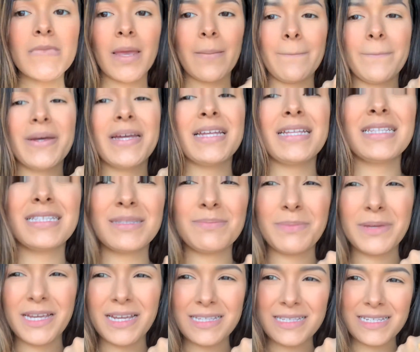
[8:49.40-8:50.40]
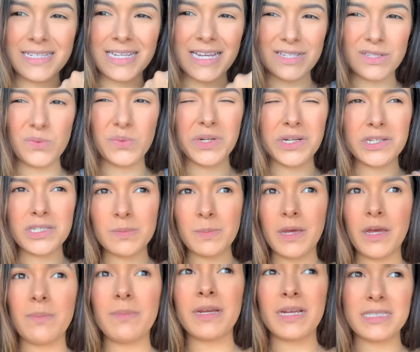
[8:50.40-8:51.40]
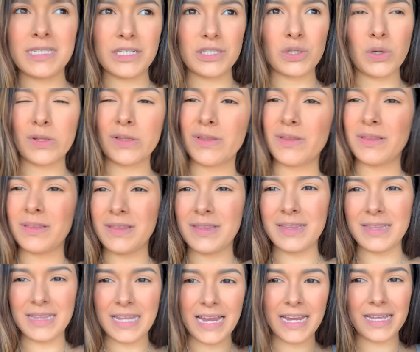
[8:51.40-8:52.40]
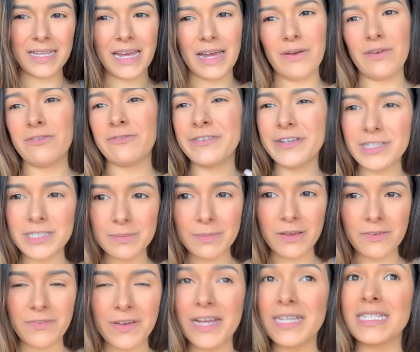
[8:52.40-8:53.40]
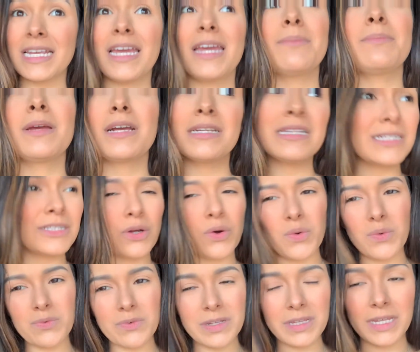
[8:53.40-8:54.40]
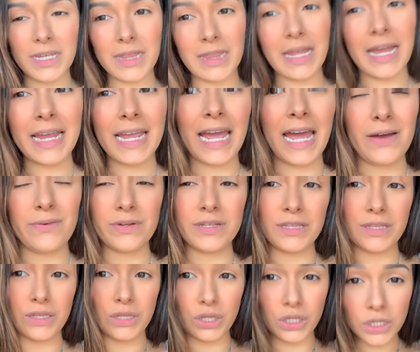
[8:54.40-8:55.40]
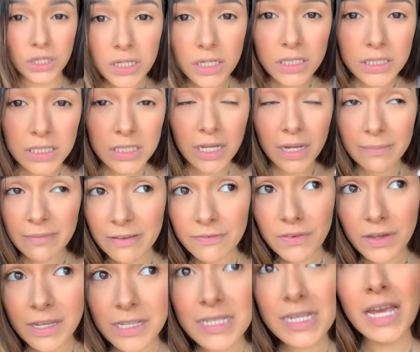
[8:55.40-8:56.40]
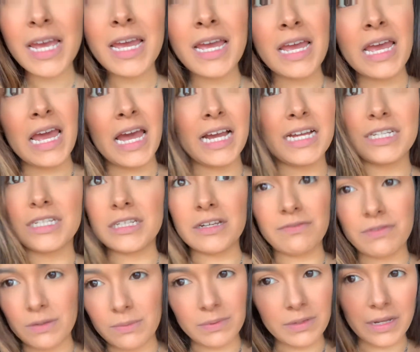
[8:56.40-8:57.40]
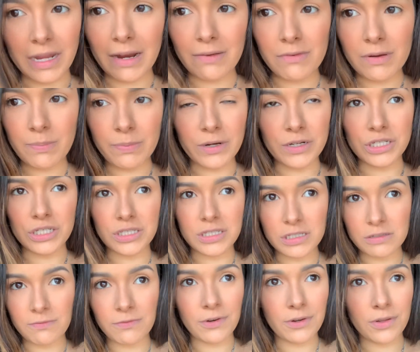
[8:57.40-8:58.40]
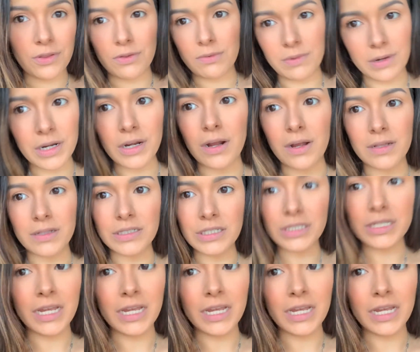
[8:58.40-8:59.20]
But because this has a weird smell, because I don't like how it feels on my face, and because I don't really like how it looks on my face, I definitely would not repurchase this for $3.